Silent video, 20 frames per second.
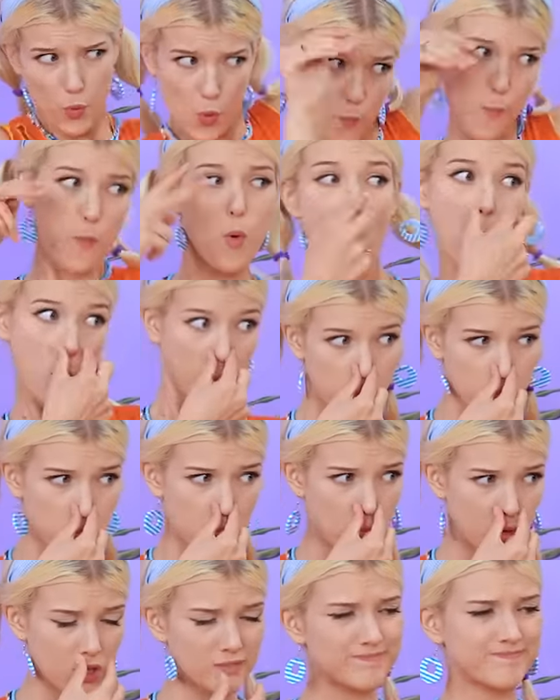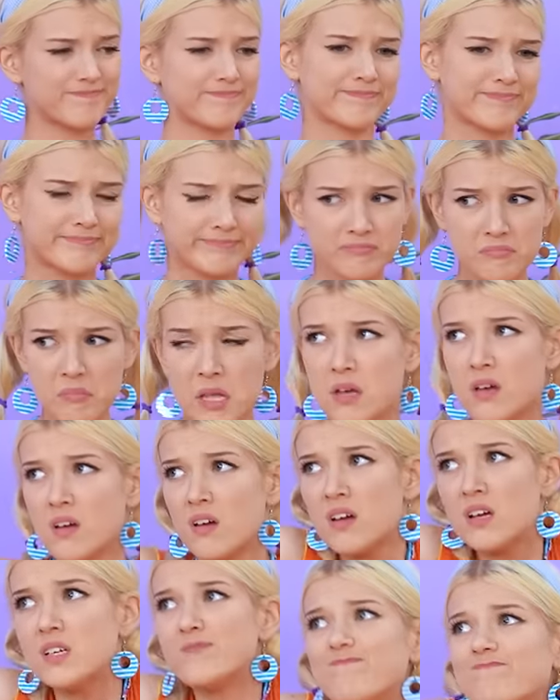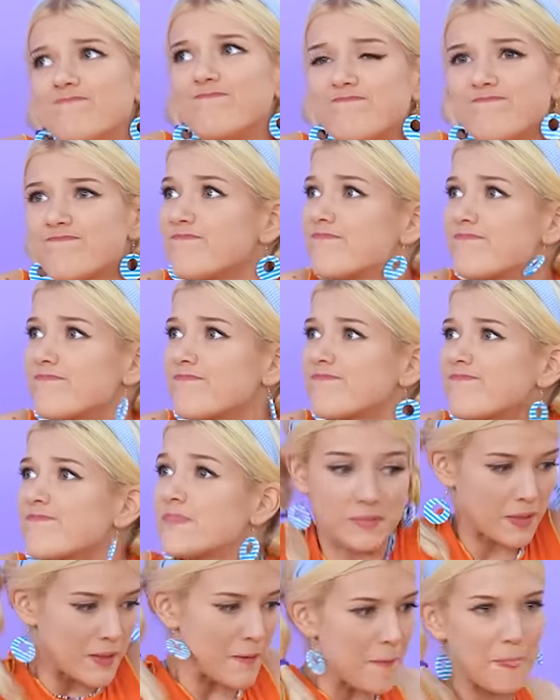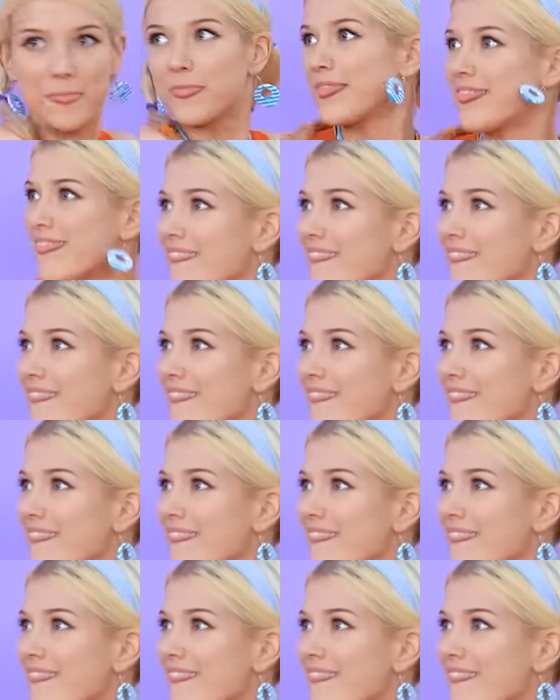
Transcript: her! You've got the makings of a star, but…